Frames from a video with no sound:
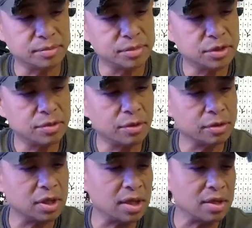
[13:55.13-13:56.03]
Cool
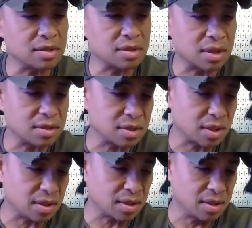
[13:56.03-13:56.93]
thing is that
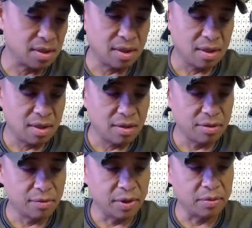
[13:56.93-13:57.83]

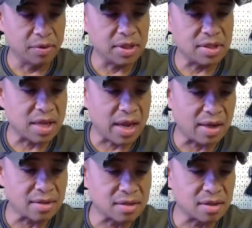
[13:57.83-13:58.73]
the re-release
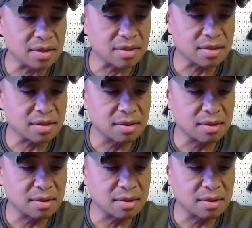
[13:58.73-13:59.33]
has this